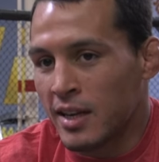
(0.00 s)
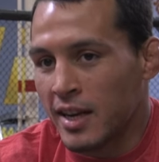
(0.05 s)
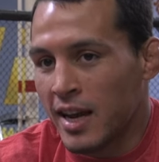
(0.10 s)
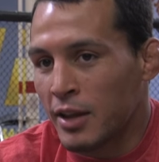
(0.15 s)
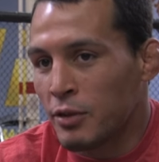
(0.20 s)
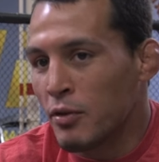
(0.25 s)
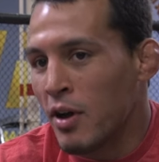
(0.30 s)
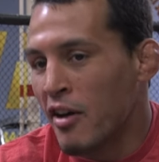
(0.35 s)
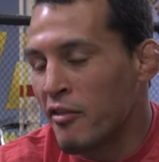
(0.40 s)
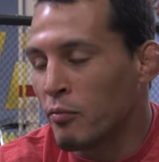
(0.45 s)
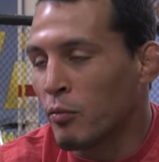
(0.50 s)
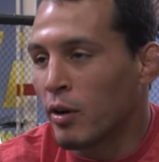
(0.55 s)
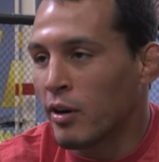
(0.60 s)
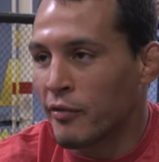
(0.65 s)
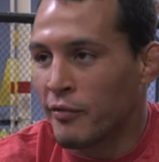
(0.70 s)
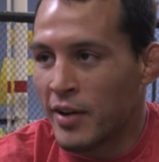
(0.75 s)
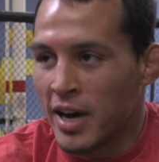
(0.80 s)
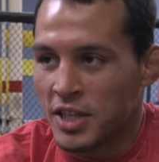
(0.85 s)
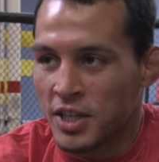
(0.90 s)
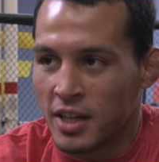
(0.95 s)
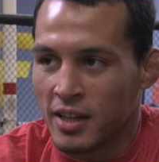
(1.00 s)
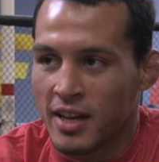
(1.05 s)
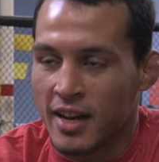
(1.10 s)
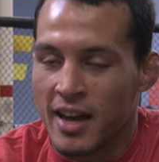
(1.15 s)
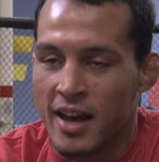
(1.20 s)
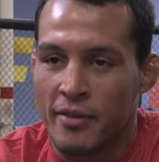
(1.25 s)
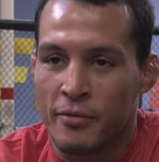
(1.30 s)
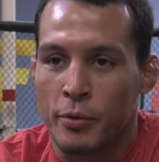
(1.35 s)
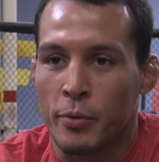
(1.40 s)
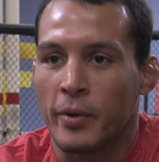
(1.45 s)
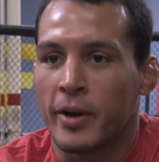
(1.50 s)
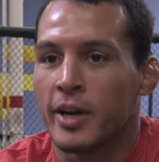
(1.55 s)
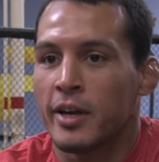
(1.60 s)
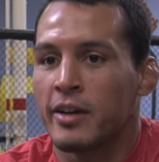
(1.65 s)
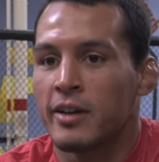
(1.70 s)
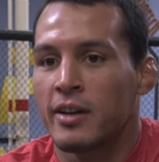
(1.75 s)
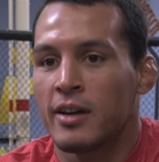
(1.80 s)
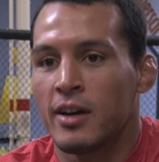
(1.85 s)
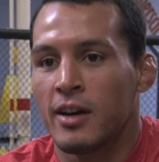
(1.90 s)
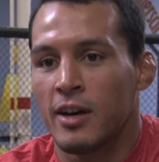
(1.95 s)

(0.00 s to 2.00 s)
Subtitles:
Like I do have more fights at light heavyweight.